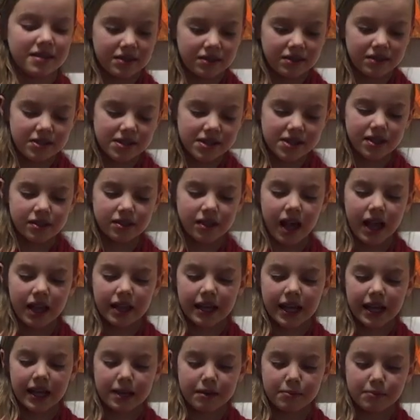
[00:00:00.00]
it looks a lot
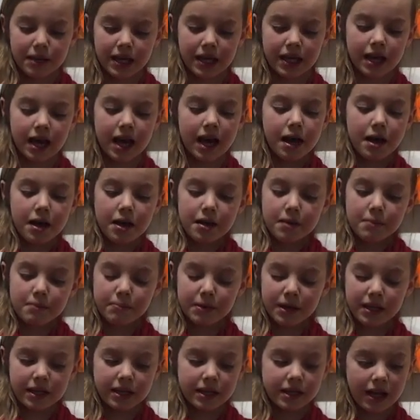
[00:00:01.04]
like me,
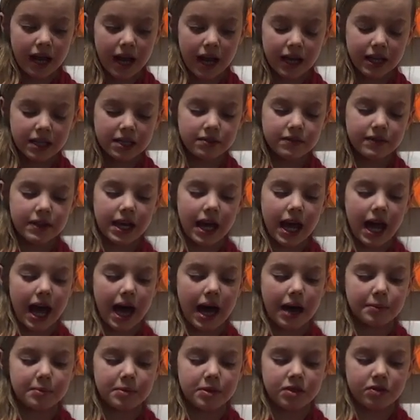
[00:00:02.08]
but in kind of an
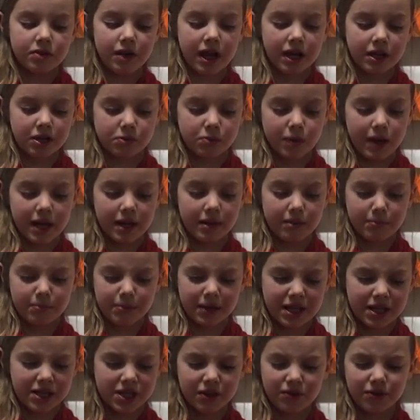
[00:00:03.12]
abstract way,
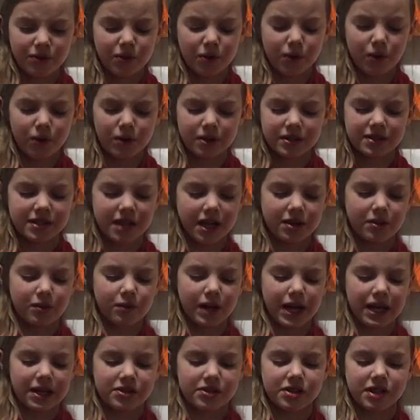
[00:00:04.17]
because of course I don't
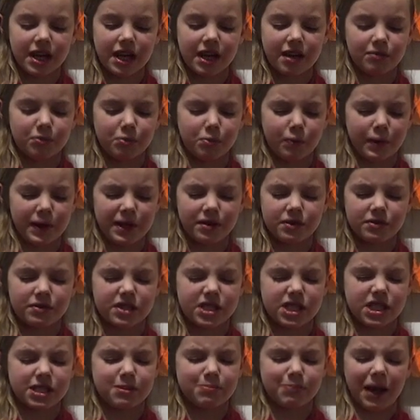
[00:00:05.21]
actually have weird
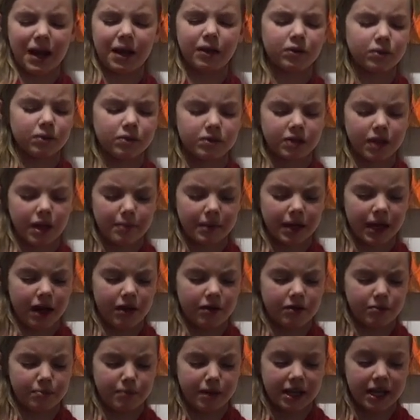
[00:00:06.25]
spirals coming out
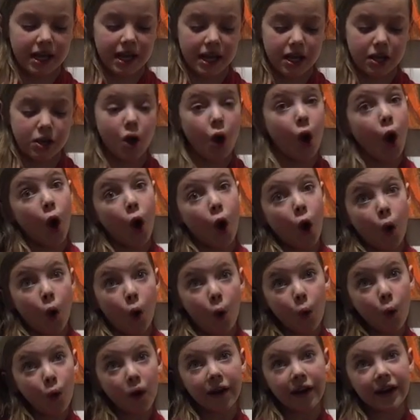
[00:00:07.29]
of my head
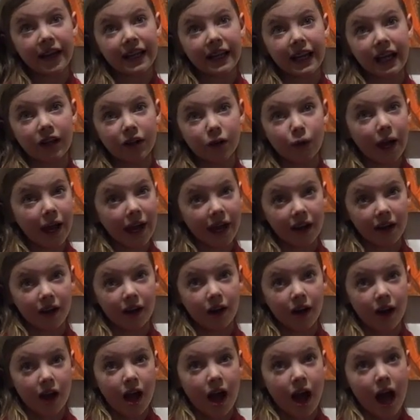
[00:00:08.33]
or yellow
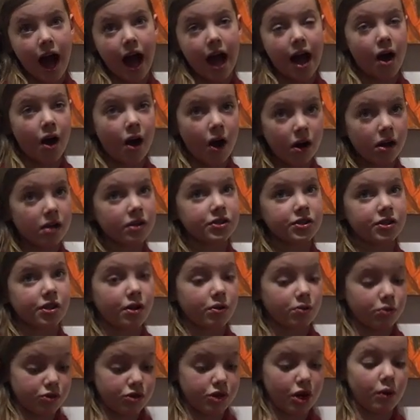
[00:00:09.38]
hair. I
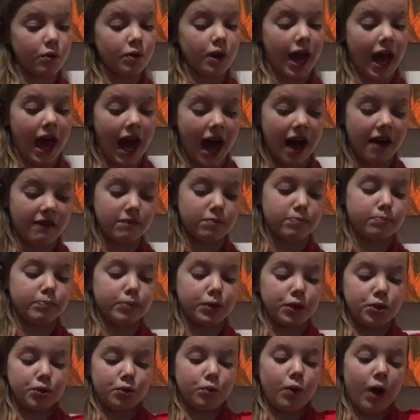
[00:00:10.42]
also don't have
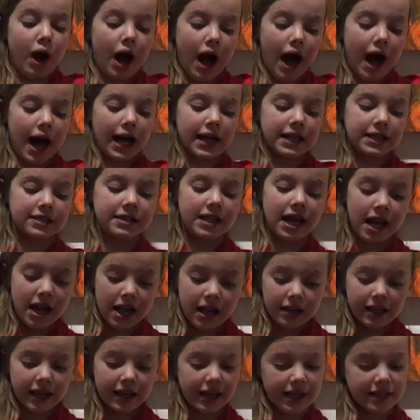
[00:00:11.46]
blue eyes.
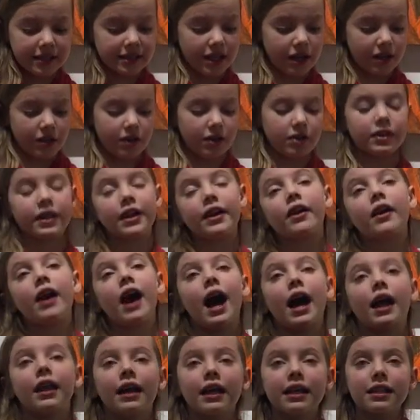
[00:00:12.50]
Like I said earlier,
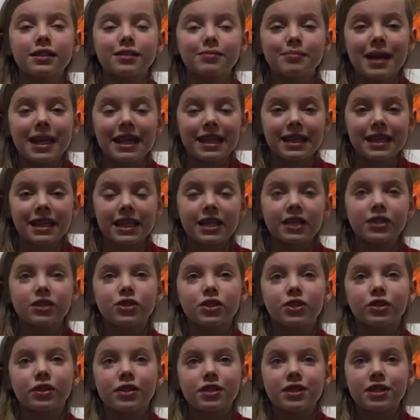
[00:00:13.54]
I like to make things
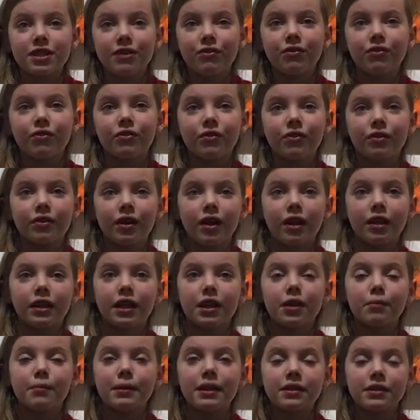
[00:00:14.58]
look a
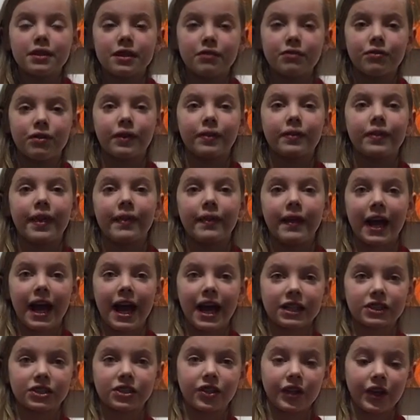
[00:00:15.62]
little bit different than they
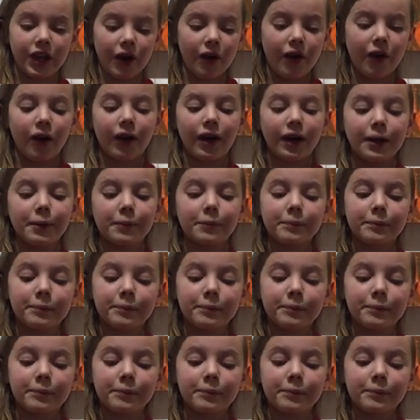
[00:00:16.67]
actually are.